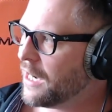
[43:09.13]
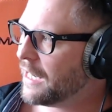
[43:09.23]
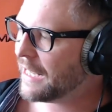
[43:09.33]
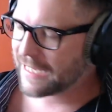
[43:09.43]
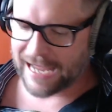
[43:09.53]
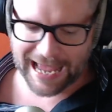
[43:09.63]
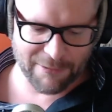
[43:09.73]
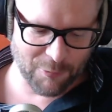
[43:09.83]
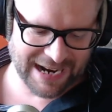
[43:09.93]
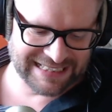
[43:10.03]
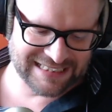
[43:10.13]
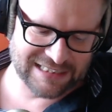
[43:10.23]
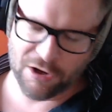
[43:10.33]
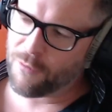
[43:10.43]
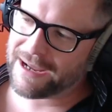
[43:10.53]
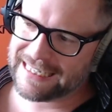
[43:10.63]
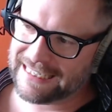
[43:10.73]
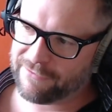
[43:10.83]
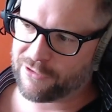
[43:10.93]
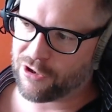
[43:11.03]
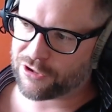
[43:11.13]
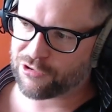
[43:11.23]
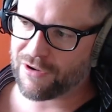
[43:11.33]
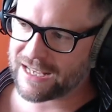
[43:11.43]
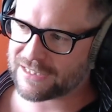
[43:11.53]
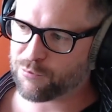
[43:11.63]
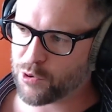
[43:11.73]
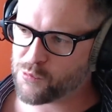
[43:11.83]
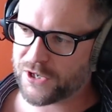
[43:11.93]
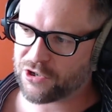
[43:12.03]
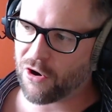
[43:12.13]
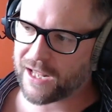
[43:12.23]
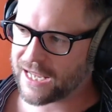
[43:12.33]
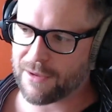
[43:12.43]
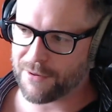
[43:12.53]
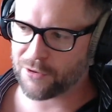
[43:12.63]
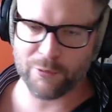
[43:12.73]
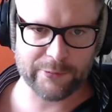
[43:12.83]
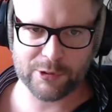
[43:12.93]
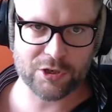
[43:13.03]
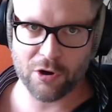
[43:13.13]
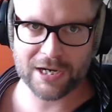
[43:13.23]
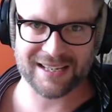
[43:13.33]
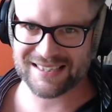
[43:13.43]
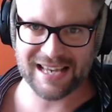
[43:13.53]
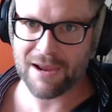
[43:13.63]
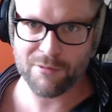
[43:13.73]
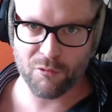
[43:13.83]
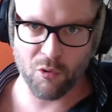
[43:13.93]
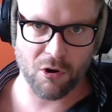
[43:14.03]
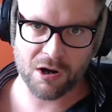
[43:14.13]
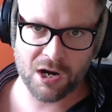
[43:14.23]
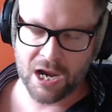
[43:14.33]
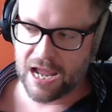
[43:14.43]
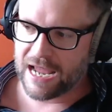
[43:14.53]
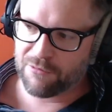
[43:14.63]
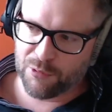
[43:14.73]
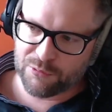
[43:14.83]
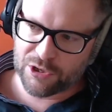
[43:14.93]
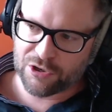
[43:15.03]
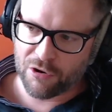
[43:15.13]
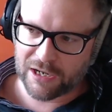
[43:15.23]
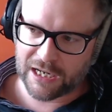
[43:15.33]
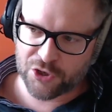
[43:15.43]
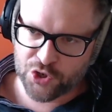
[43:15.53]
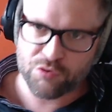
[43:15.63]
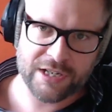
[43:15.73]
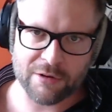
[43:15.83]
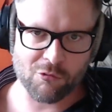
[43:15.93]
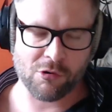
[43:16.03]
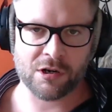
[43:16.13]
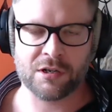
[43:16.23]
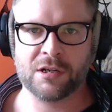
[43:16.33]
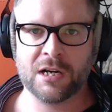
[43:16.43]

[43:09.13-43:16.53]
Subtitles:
Like, why does nobody even contrast what we're talking about when we're talking Cyberwar and when we're talking shooting war?